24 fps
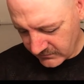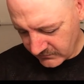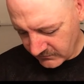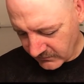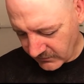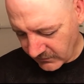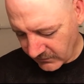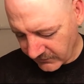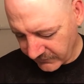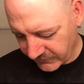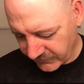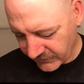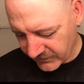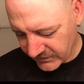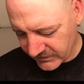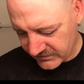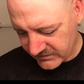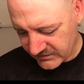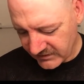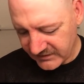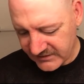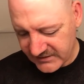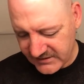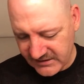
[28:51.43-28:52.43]
well our friends
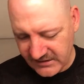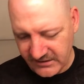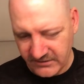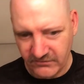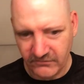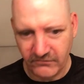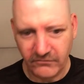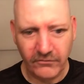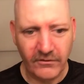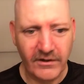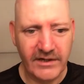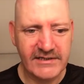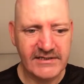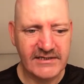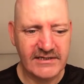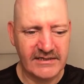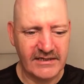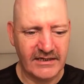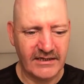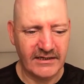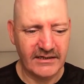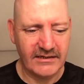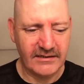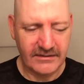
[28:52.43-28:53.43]
Lisa and
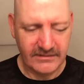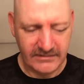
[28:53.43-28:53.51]
Tracy.